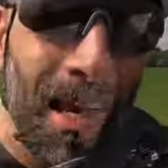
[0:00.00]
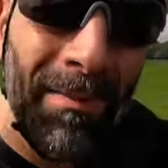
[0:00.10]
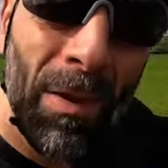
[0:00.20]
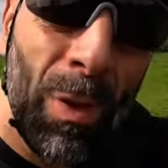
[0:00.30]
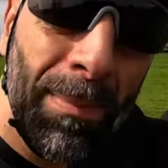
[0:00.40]
I'll
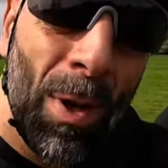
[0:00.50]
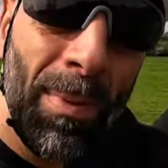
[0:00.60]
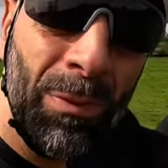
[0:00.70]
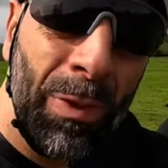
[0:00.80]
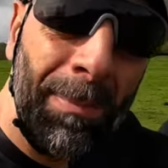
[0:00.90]
have a quick
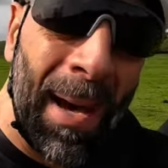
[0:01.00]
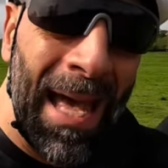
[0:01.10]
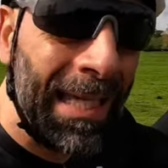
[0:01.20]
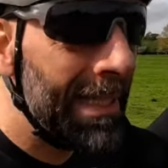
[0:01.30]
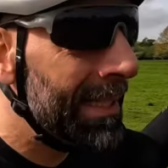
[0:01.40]
moment with the
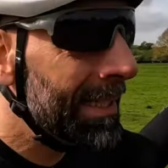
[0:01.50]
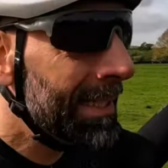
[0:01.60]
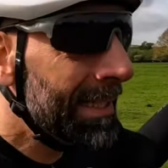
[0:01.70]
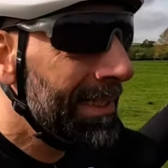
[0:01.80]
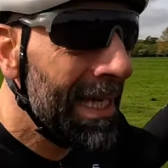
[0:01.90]
bike.
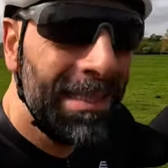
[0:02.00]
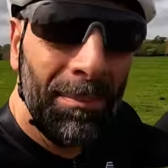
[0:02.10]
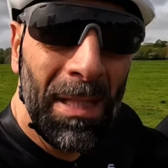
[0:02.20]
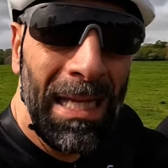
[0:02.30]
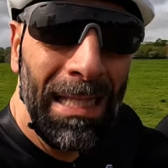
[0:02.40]
Yes,
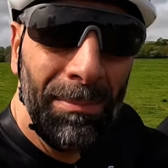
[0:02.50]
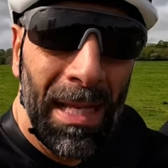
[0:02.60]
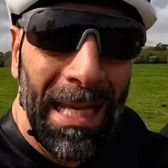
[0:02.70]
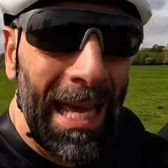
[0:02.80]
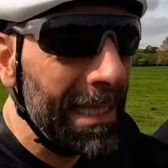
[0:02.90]
I'm a little
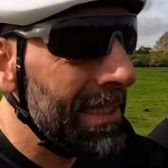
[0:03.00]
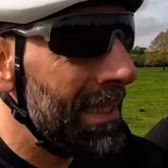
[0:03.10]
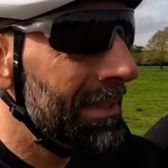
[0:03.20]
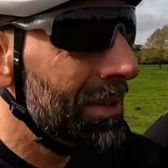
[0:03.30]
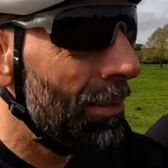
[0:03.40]
bit late,
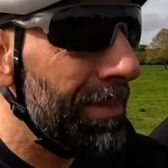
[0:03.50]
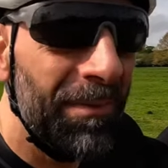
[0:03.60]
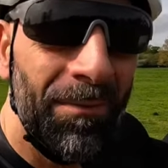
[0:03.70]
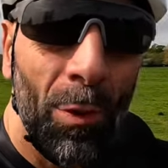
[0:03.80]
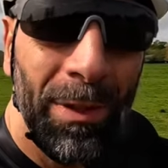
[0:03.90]
so
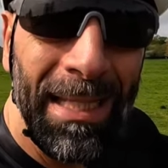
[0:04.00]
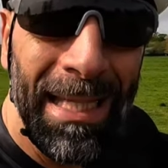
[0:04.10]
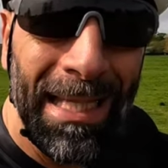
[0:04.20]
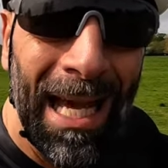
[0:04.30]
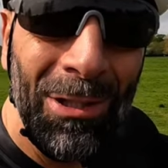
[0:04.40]
before
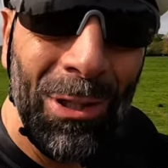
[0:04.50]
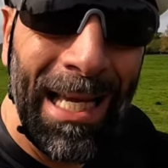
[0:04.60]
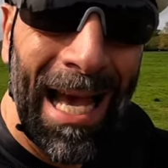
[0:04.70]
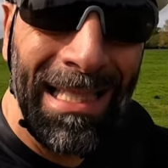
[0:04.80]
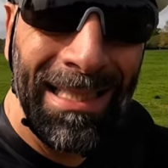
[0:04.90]
the Canyon
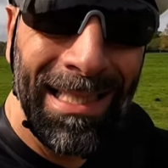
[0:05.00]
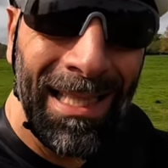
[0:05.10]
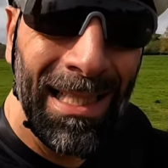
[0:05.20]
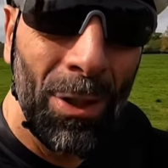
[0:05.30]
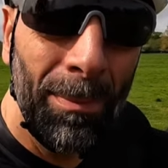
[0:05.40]
guys
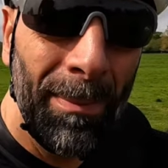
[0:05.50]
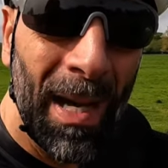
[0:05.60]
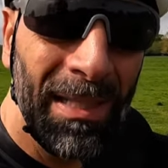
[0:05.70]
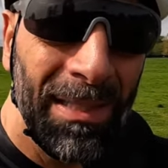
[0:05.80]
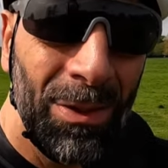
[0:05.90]
send the
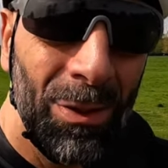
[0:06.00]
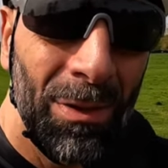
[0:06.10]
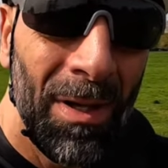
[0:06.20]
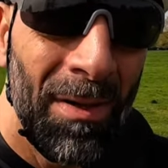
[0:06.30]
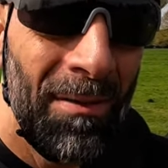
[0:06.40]
Dobermans to